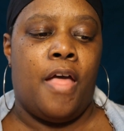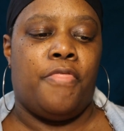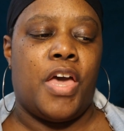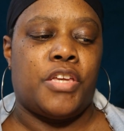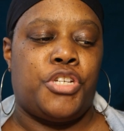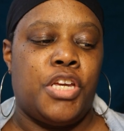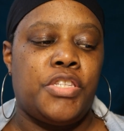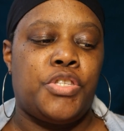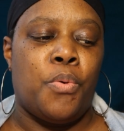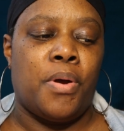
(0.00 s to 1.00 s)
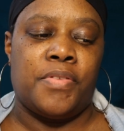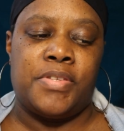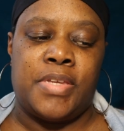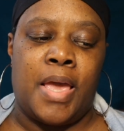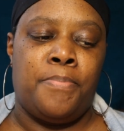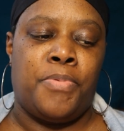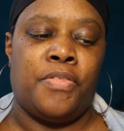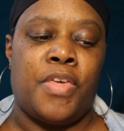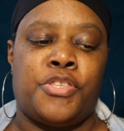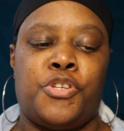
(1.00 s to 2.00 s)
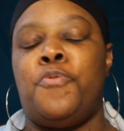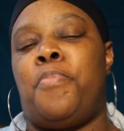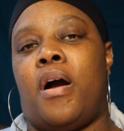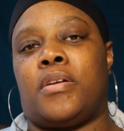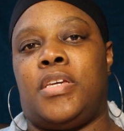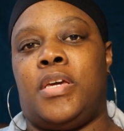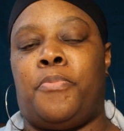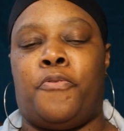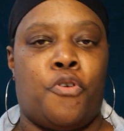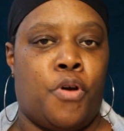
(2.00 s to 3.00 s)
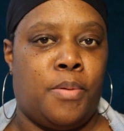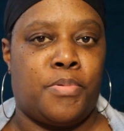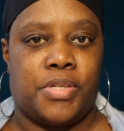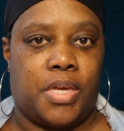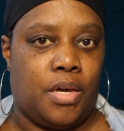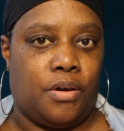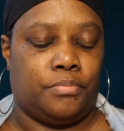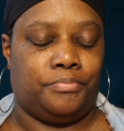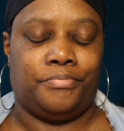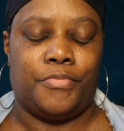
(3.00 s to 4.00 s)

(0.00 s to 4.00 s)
that she's doing the same thing that Tupac did before he was killed,